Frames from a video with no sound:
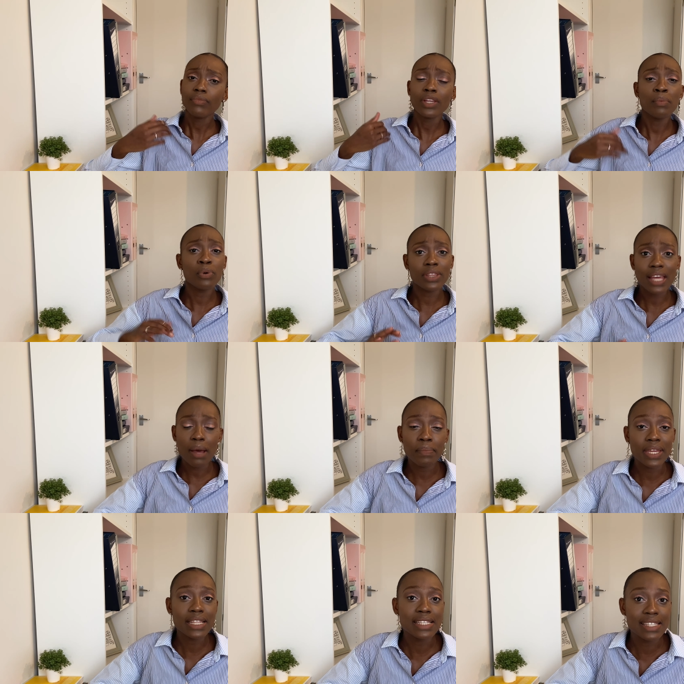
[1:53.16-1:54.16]
but that
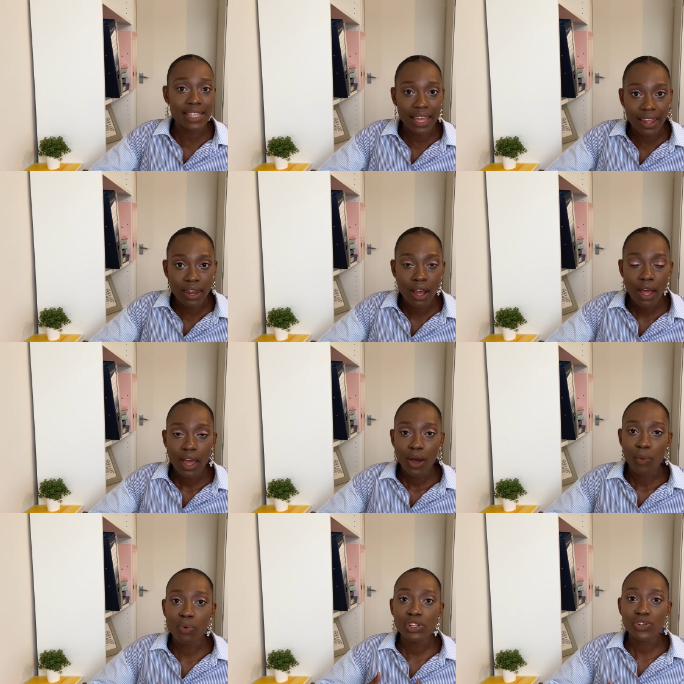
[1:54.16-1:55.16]
being said
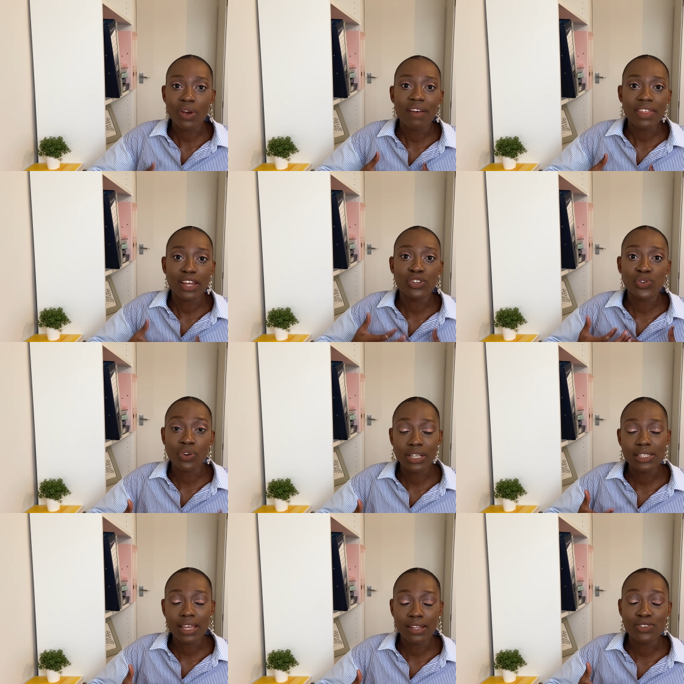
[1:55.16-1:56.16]
once you have that strong
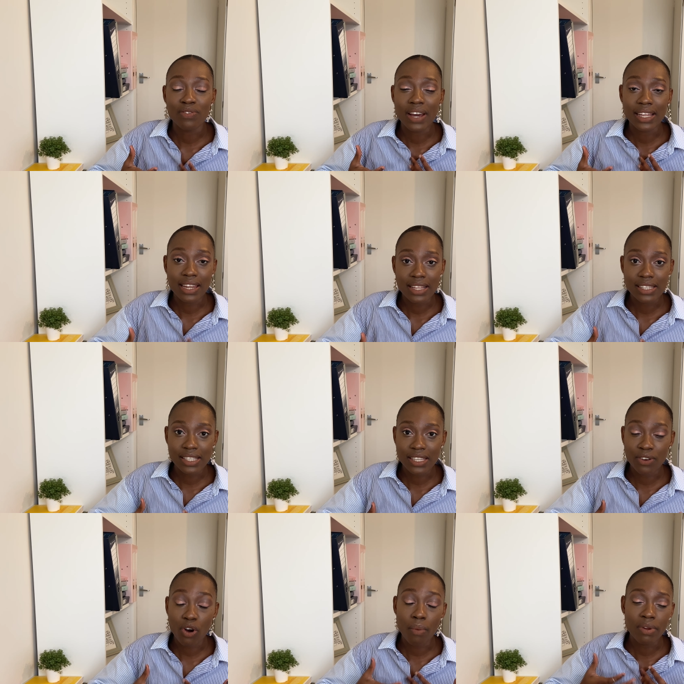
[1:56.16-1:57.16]
sense of identity
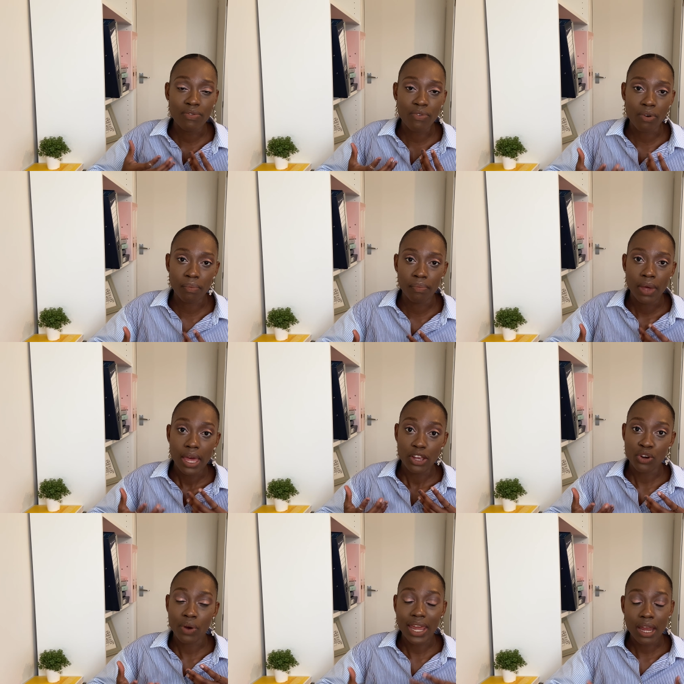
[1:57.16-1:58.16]
coming from you
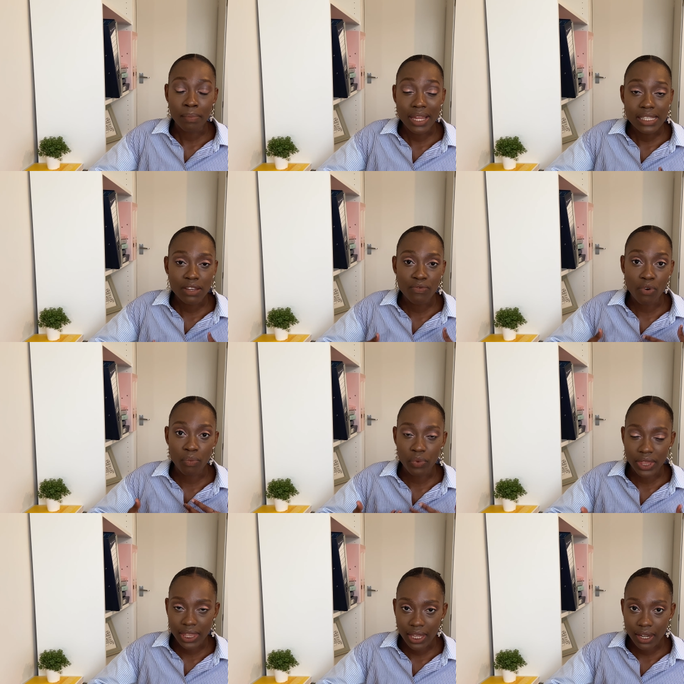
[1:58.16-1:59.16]
know emanating from
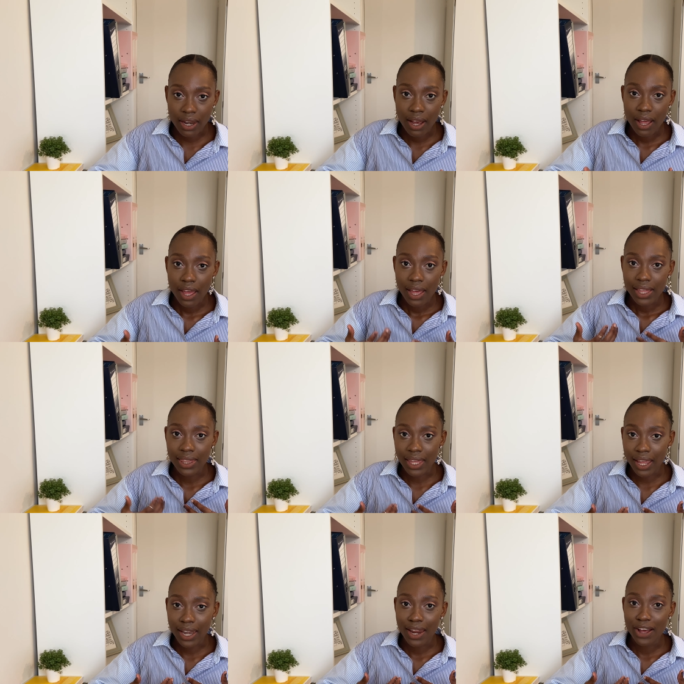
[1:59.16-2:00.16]
within
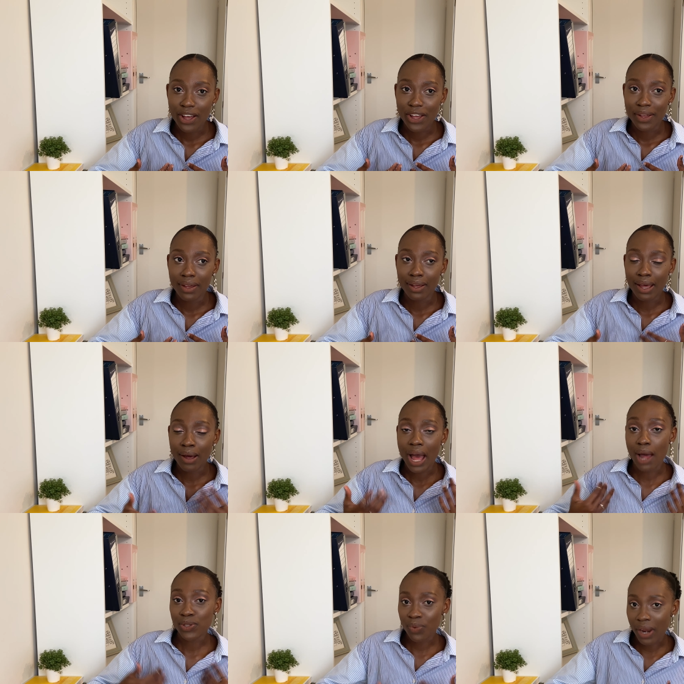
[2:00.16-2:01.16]
then
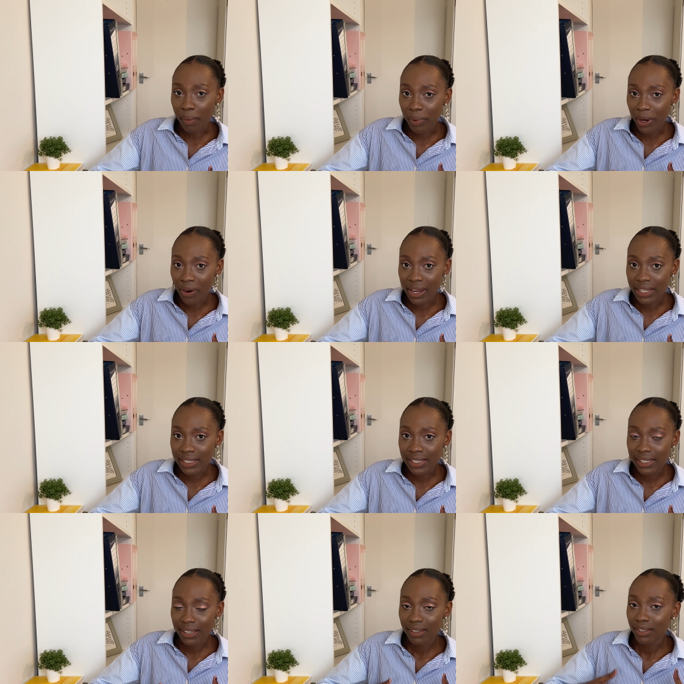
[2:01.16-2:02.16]
outward
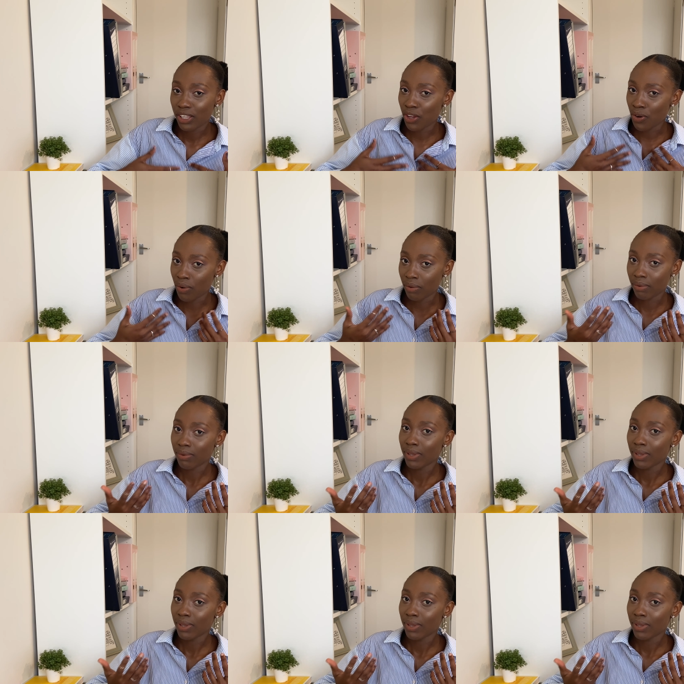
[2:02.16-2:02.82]
appearance you know